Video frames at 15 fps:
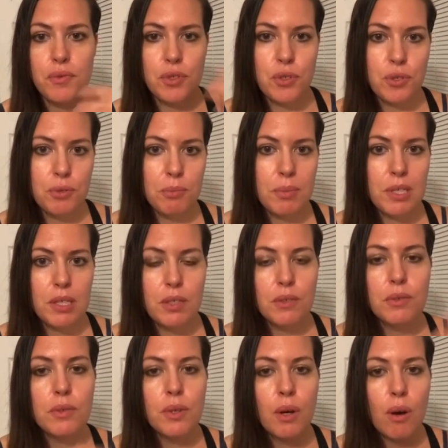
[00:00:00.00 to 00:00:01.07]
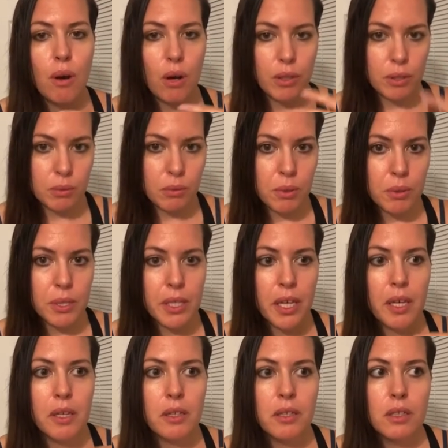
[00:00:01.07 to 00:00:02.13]
to be on the road
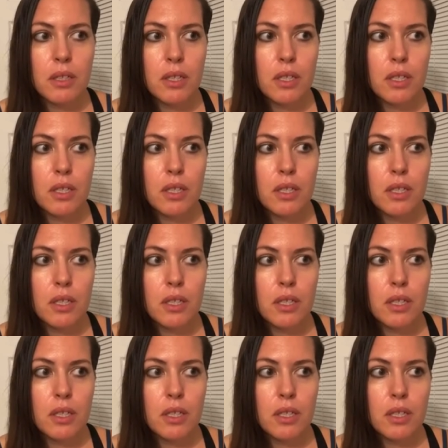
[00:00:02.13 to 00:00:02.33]
again.